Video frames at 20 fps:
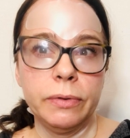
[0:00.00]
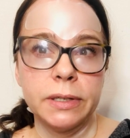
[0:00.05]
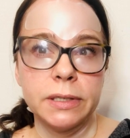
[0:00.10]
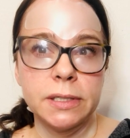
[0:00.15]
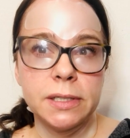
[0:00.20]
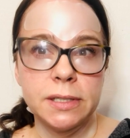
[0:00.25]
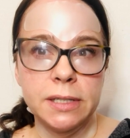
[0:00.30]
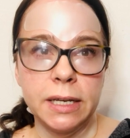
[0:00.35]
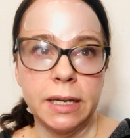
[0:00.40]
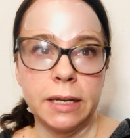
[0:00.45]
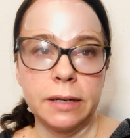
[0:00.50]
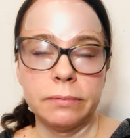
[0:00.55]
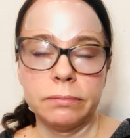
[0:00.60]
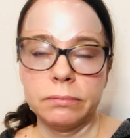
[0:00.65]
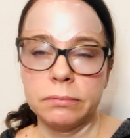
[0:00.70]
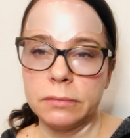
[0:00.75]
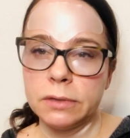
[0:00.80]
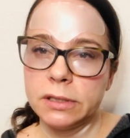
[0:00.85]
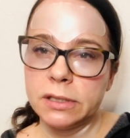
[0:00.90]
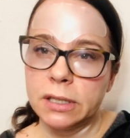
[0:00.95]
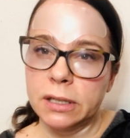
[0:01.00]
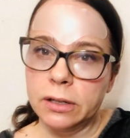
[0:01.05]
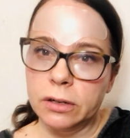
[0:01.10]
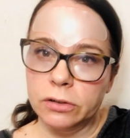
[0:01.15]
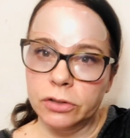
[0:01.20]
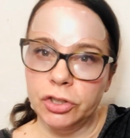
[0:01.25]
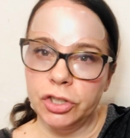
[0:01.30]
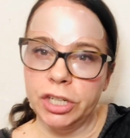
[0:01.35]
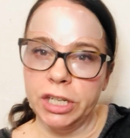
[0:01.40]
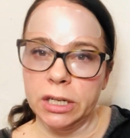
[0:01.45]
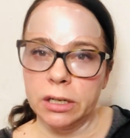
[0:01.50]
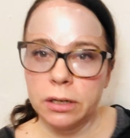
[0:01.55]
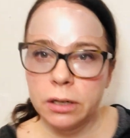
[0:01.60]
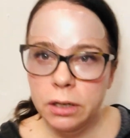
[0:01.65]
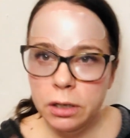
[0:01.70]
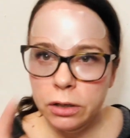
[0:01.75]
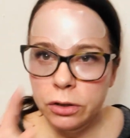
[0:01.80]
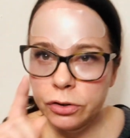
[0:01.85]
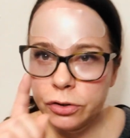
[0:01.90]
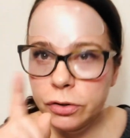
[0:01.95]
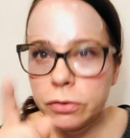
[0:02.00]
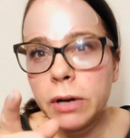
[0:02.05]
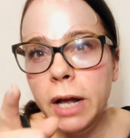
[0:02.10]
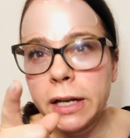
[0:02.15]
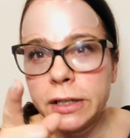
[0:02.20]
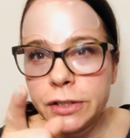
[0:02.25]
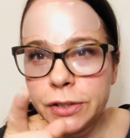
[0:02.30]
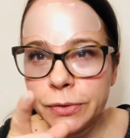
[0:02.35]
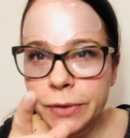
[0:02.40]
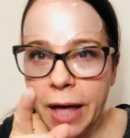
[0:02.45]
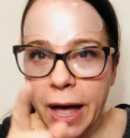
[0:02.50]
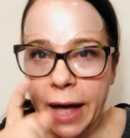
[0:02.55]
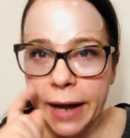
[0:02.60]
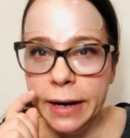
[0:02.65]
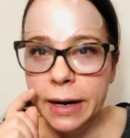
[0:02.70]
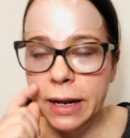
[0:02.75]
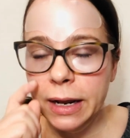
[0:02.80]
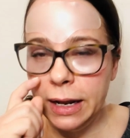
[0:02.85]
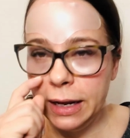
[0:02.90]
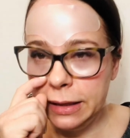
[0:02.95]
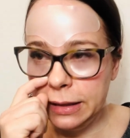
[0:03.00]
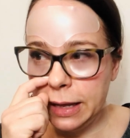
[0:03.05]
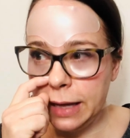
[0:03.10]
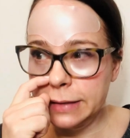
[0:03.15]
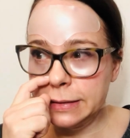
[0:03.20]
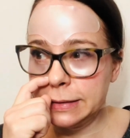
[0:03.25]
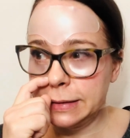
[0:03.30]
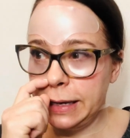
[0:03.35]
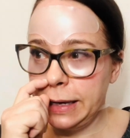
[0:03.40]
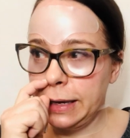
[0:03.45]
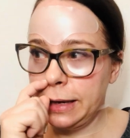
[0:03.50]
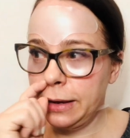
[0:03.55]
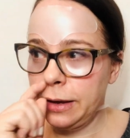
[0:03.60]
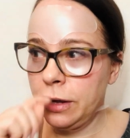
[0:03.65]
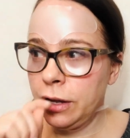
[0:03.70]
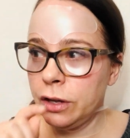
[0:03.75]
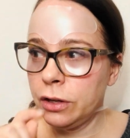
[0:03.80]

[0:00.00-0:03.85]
can see it. It's a little cheat. Do not do that unless like